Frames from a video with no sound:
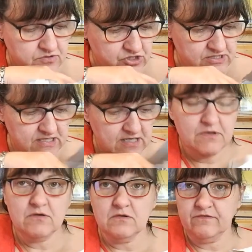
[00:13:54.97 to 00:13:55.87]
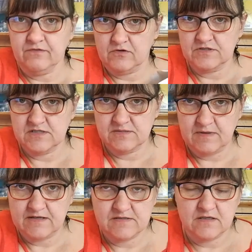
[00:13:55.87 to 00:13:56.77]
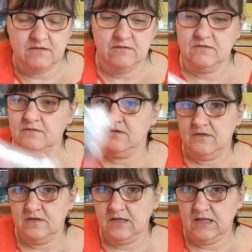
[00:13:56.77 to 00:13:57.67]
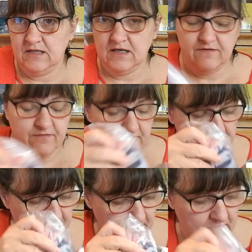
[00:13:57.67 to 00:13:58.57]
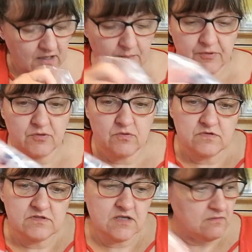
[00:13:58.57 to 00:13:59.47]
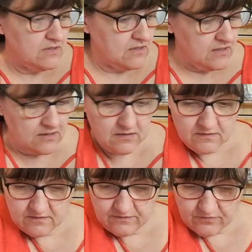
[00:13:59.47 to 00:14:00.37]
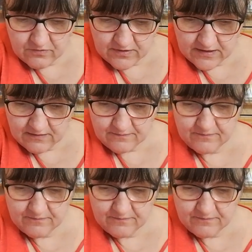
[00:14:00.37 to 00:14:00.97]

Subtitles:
So she sent me all the flosses, bless her, in there for this thing. But also in here, is it falling out?